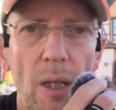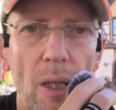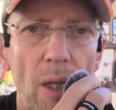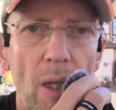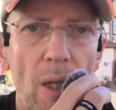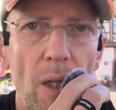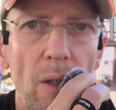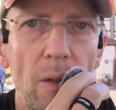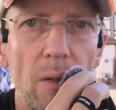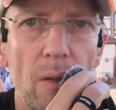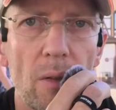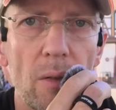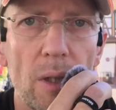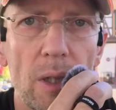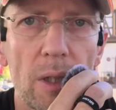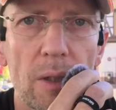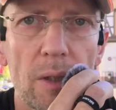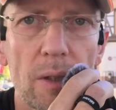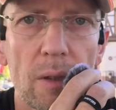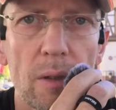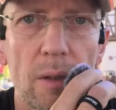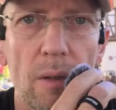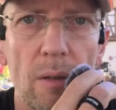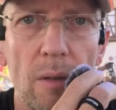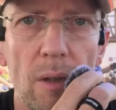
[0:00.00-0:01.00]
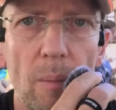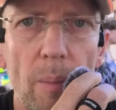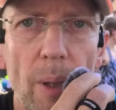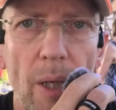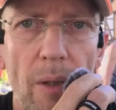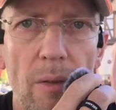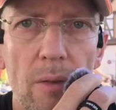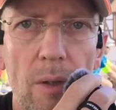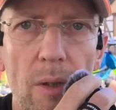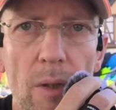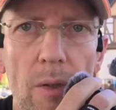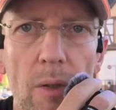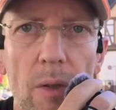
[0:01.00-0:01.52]
And the rest, the
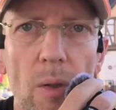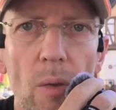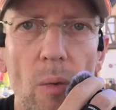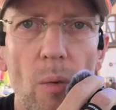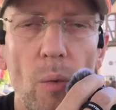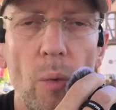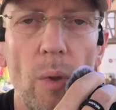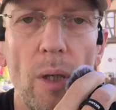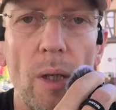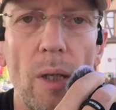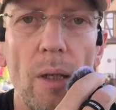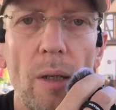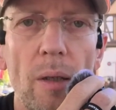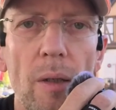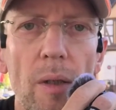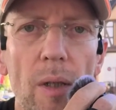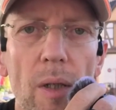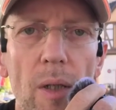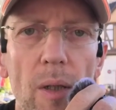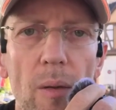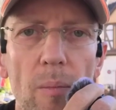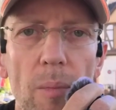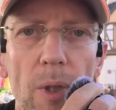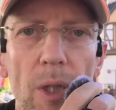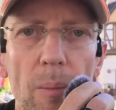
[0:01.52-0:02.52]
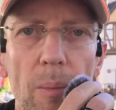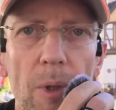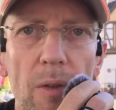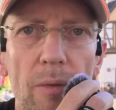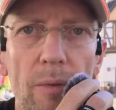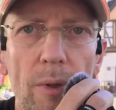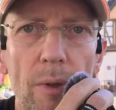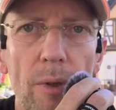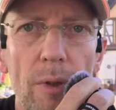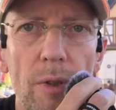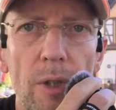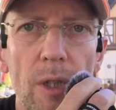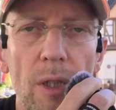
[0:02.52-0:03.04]
background, will be a bit
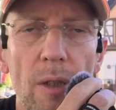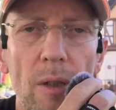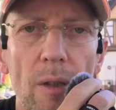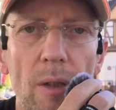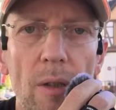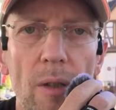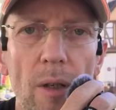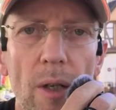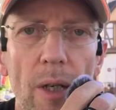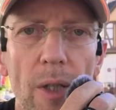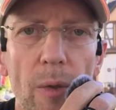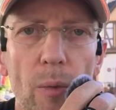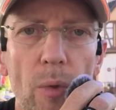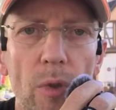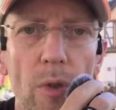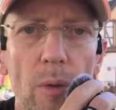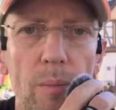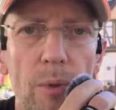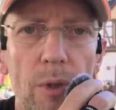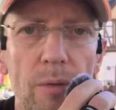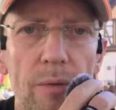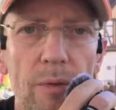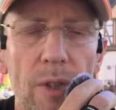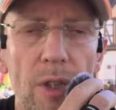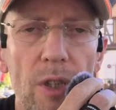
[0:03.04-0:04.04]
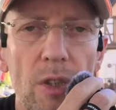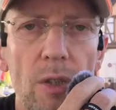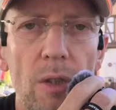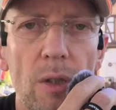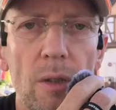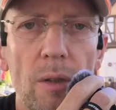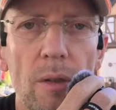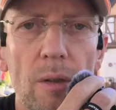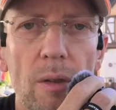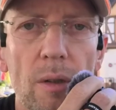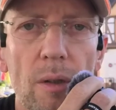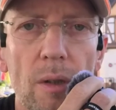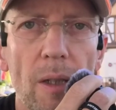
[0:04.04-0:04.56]
blurry like with a
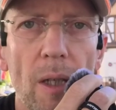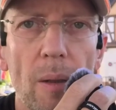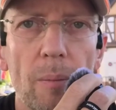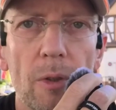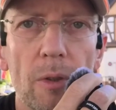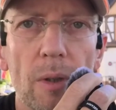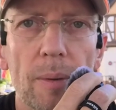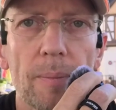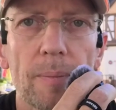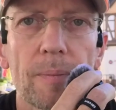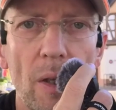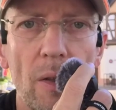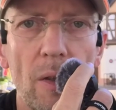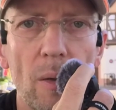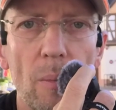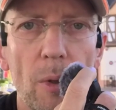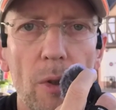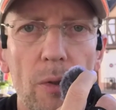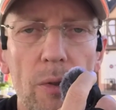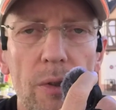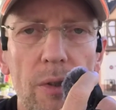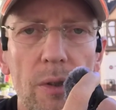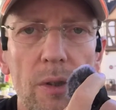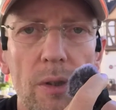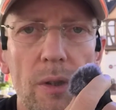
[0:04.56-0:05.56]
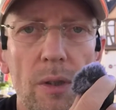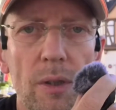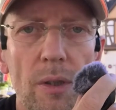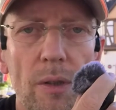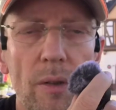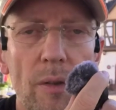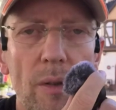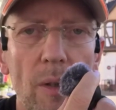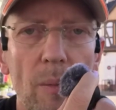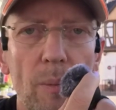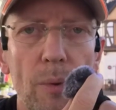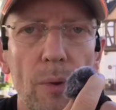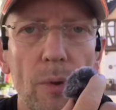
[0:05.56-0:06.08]
professional camera. And the most
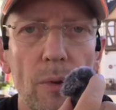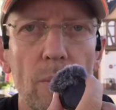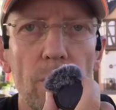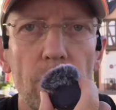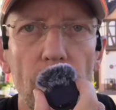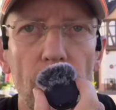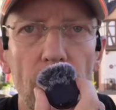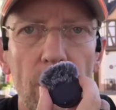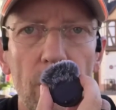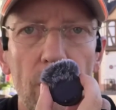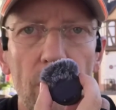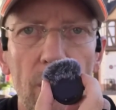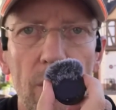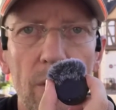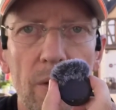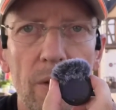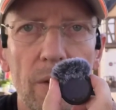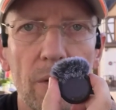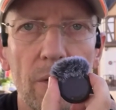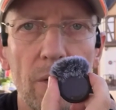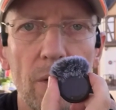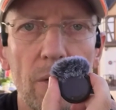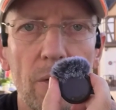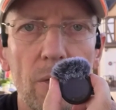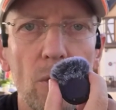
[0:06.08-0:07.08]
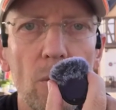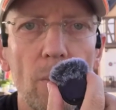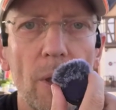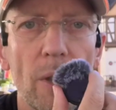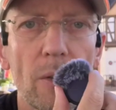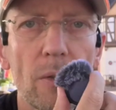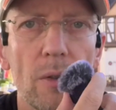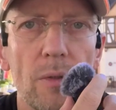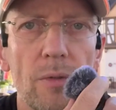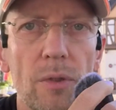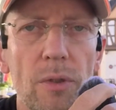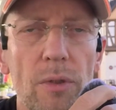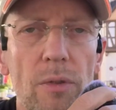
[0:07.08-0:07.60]
important point is this new
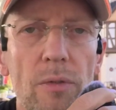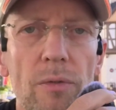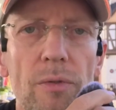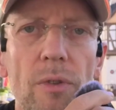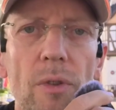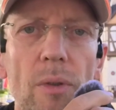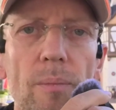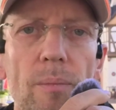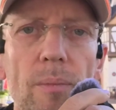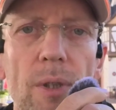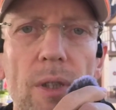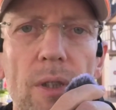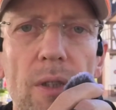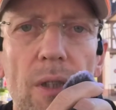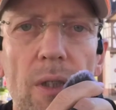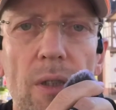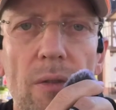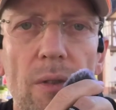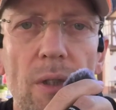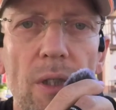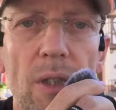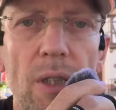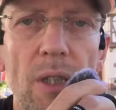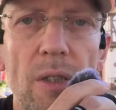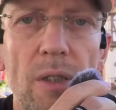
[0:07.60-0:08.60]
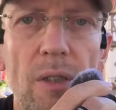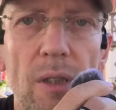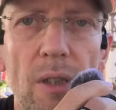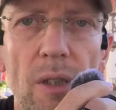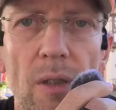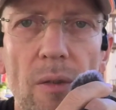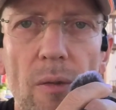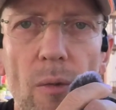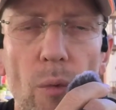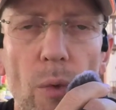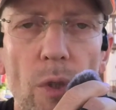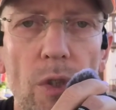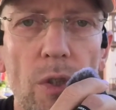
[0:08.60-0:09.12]
microphone from
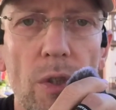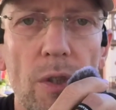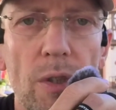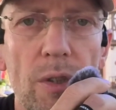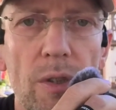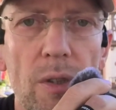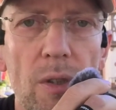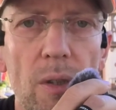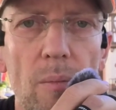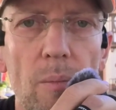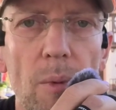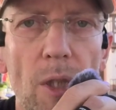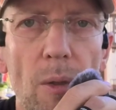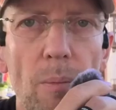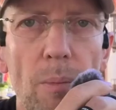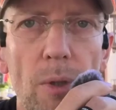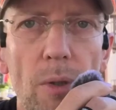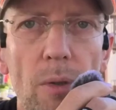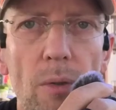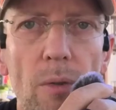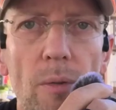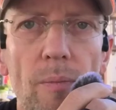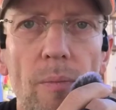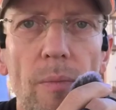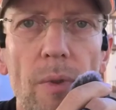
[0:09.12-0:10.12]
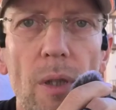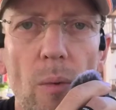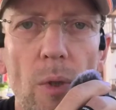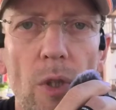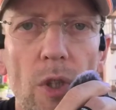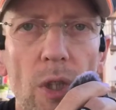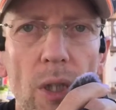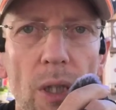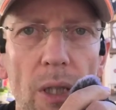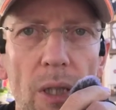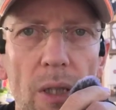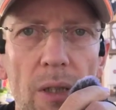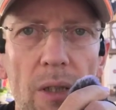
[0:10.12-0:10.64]
Insta360, which is the Mic Pro,
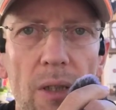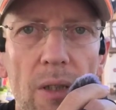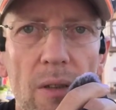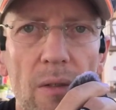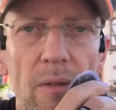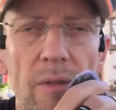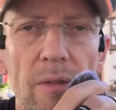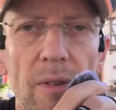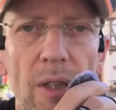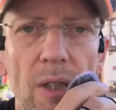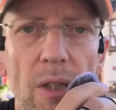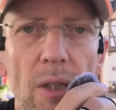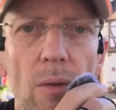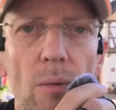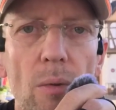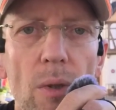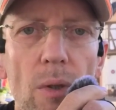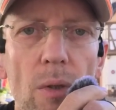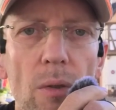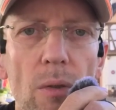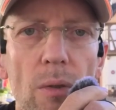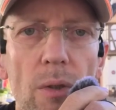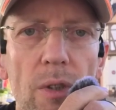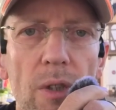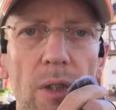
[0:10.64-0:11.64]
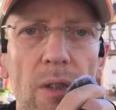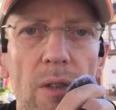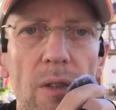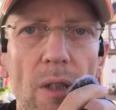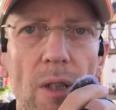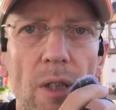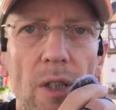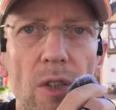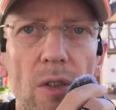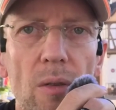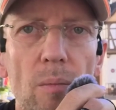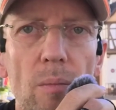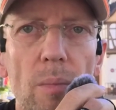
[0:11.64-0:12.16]
which has very good noise
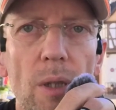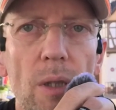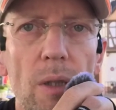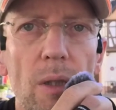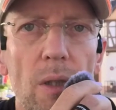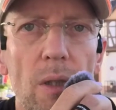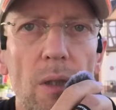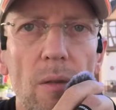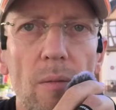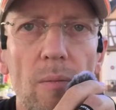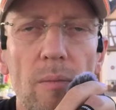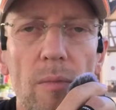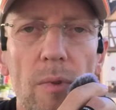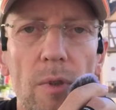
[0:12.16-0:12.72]
cancellation built in.